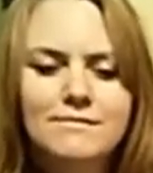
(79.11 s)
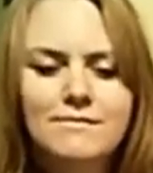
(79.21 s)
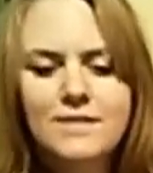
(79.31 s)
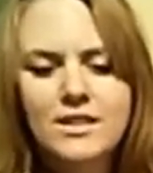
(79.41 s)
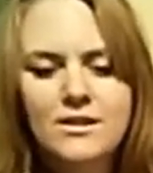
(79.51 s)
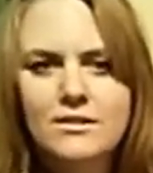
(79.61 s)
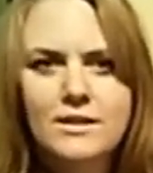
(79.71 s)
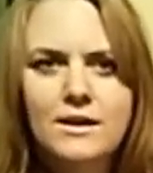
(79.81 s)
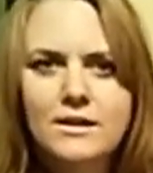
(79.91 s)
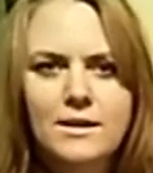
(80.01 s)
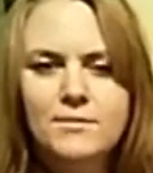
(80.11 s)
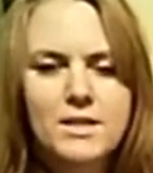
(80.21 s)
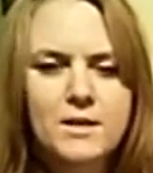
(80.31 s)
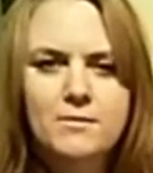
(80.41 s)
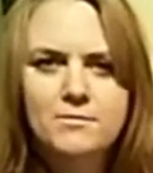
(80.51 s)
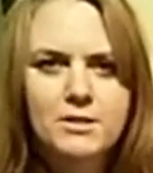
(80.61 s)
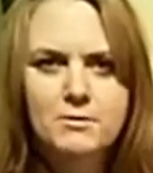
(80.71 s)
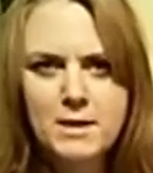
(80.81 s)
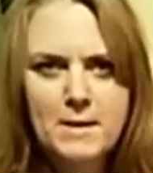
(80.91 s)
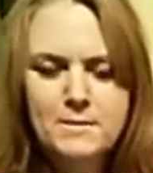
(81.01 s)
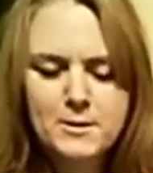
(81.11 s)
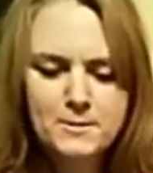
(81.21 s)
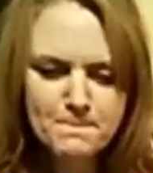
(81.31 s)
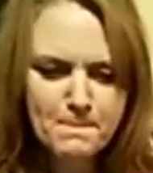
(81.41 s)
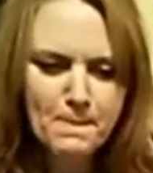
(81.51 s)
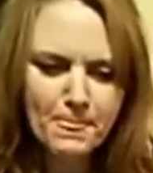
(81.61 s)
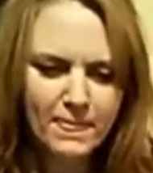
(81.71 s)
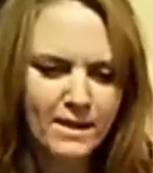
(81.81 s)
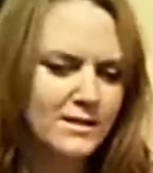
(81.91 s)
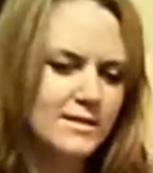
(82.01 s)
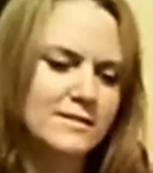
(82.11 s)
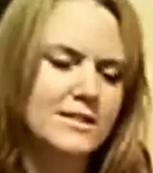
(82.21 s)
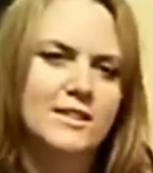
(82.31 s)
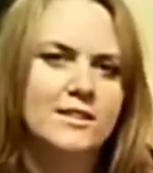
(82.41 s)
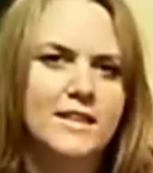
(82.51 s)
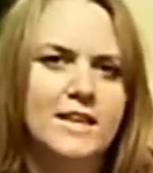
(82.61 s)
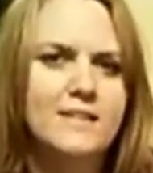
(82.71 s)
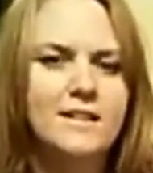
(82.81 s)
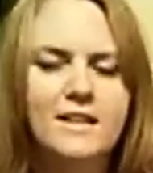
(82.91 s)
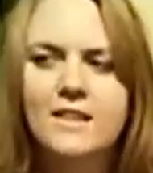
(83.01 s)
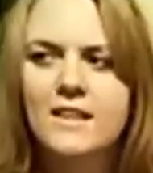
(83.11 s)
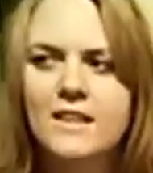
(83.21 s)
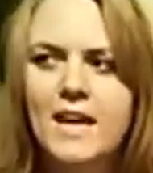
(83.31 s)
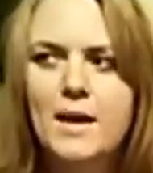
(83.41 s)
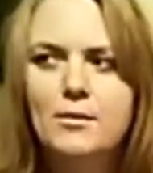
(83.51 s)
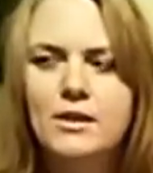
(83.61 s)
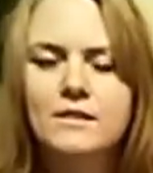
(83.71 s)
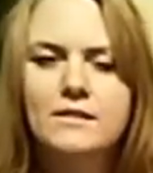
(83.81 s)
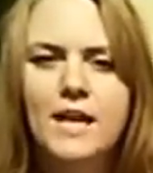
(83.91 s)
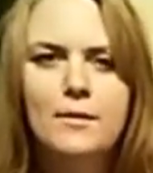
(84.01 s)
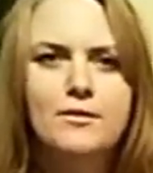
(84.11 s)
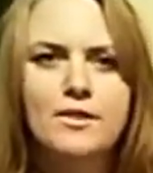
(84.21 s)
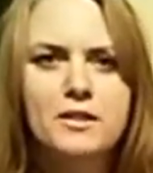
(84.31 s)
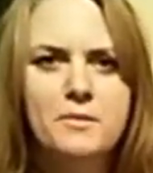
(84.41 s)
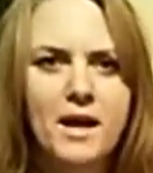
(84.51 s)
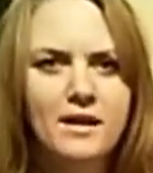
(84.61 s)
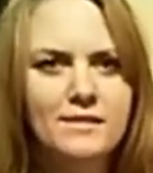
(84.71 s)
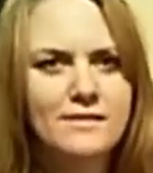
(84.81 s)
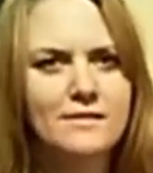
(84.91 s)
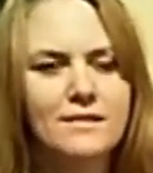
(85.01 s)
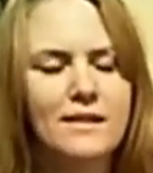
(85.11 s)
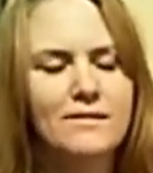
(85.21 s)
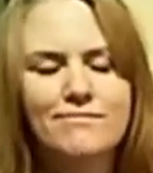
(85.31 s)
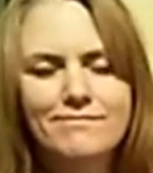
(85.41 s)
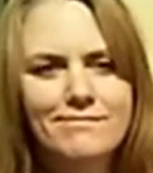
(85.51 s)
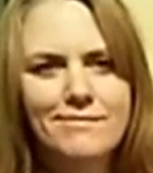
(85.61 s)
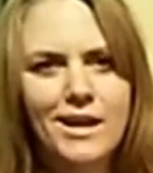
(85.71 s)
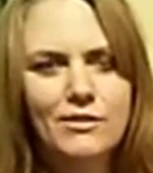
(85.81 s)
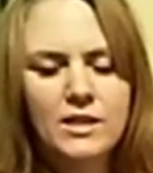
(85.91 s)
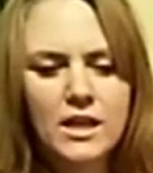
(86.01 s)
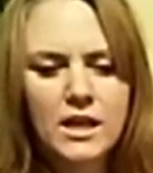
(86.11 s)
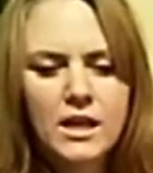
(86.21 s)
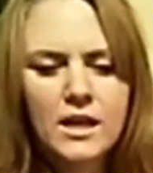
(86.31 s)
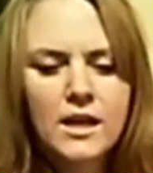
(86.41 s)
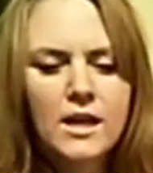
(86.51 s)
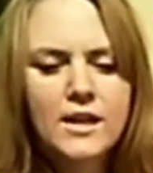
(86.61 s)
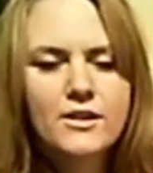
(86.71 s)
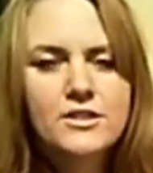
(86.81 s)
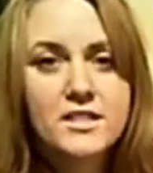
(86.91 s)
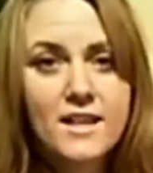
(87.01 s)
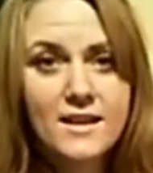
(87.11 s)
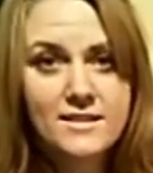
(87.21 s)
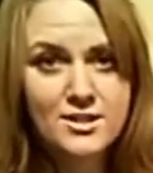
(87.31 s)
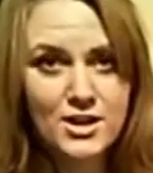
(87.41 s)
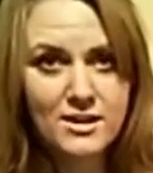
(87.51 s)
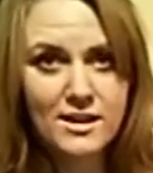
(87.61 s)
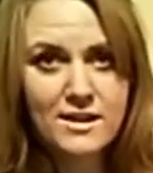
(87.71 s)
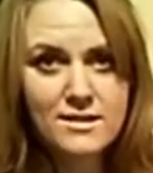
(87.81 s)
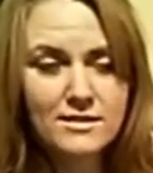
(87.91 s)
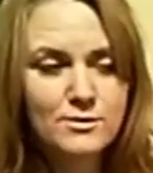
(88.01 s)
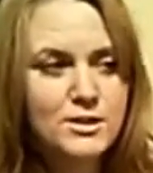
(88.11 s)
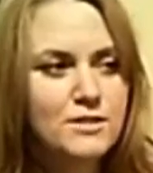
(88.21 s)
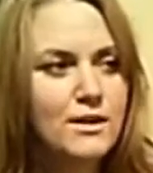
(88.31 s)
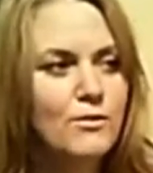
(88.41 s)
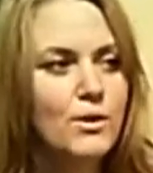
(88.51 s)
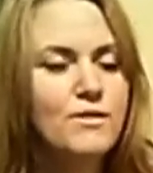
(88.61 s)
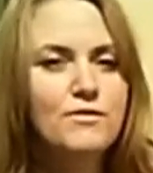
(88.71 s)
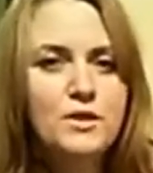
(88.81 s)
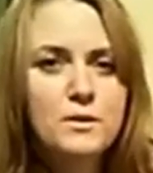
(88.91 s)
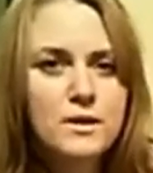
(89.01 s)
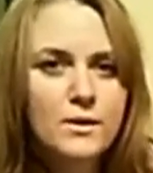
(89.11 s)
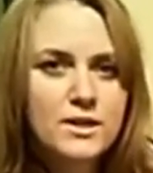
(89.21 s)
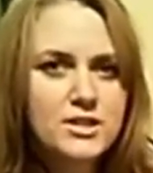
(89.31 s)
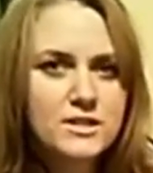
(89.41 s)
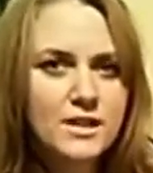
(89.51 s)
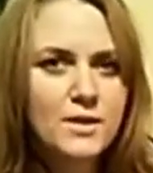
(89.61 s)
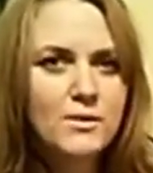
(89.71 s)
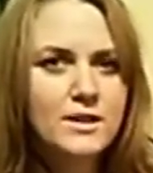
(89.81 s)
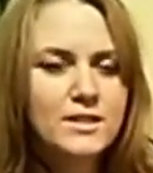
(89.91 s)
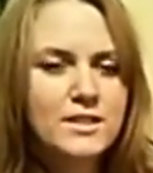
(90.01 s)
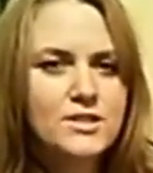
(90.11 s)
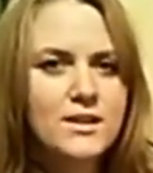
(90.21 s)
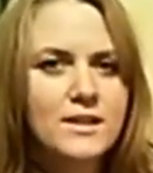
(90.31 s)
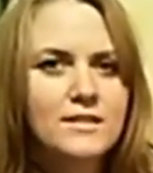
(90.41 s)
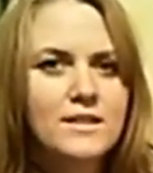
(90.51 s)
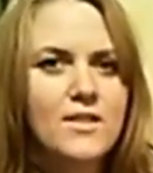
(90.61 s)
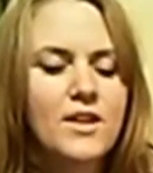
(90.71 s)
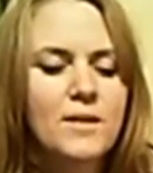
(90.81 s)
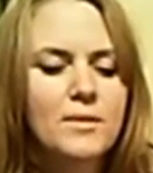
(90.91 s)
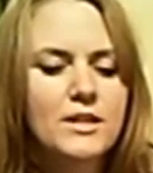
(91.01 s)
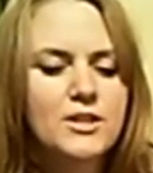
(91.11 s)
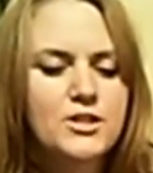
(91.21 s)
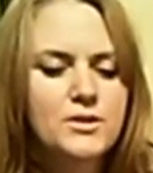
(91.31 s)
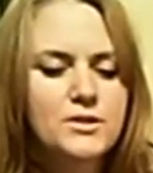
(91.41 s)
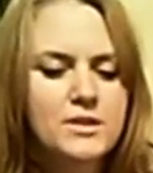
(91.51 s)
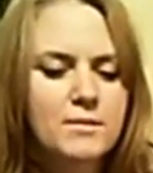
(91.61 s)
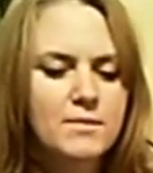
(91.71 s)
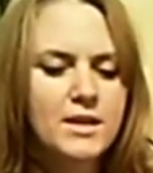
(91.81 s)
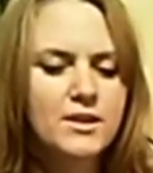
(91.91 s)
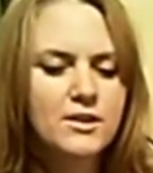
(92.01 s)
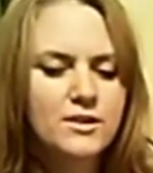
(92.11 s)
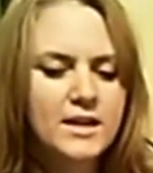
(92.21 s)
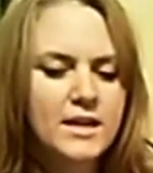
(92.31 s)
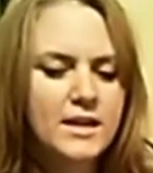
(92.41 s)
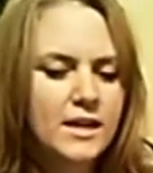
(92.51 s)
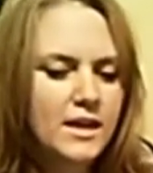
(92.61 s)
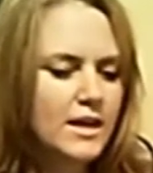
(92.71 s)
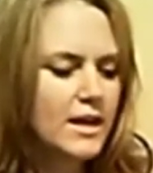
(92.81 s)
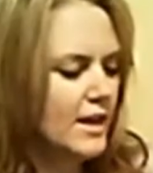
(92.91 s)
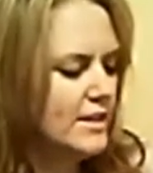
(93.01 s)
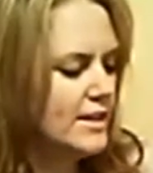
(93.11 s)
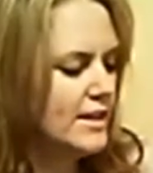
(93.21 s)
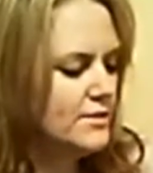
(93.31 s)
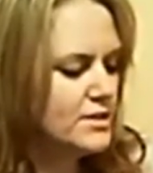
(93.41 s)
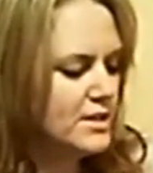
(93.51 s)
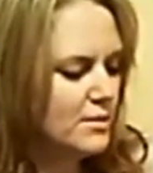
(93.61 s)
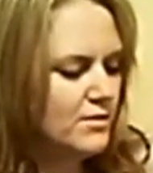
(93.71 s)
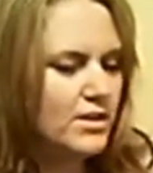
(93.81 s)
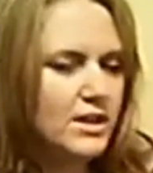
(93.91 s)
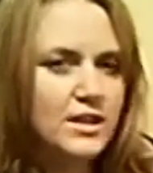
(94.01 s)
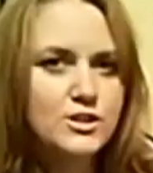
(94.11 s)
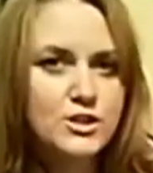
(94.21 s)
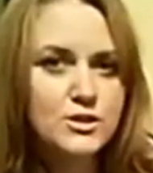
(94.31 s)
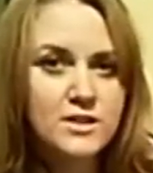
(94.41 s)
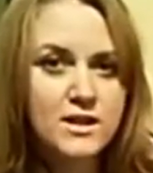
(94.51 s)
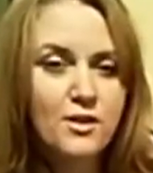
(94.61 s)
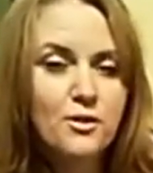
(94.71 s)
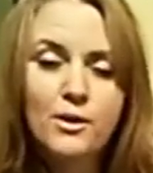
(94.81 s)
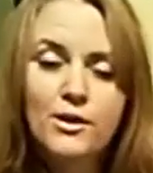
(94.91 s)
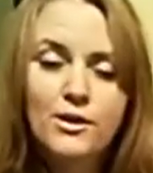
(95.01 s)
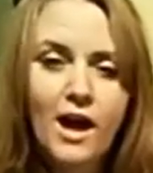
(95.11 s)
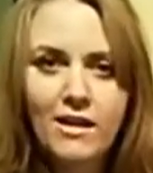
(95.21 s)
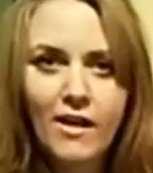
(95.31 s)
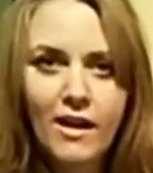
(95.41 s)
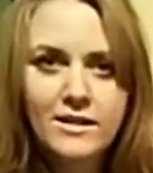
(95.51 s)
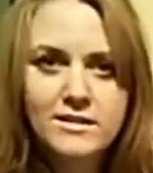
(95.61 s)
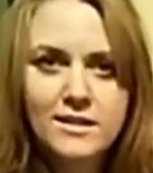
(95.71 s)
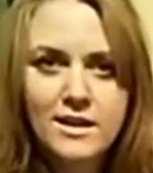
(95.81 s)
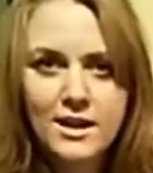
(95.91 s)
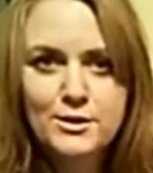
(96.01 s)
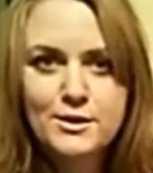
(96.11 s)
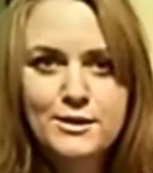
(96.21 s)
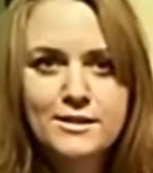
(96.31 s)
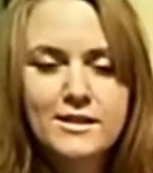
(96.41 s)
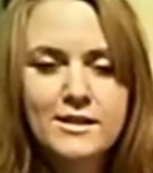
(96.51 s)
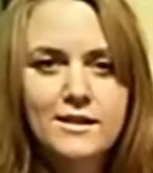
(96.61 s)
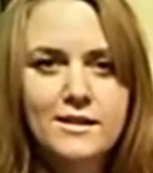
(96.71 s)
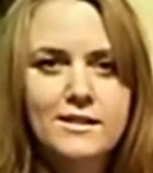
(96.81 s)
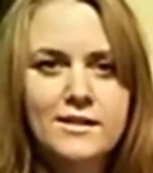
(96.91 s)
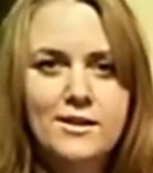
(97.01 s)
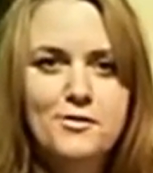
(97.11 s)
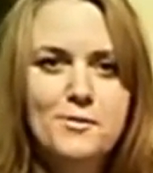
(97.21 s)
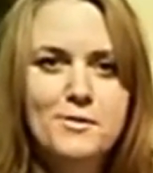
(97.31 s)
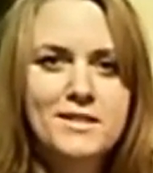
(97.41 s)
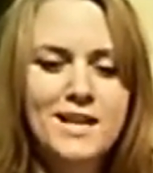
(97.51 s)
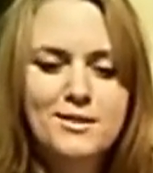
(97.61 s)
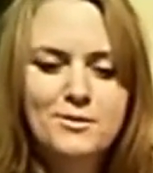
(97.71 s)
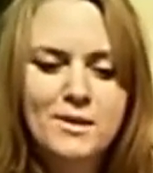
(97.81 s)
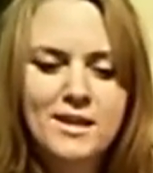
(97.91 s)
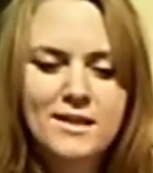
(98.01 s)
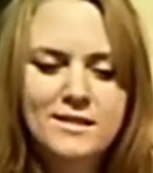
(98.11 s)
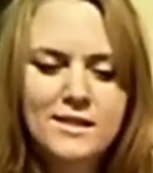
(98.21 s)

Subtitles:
you know, I'm dumb sometimes. You know, camera freaks me out. Not really. Here's today's agenda. We do have one viewer question that I want to address, and then I'm going to juice a mean green and give some of the juicing on the road highlights that I learned from this last weekend.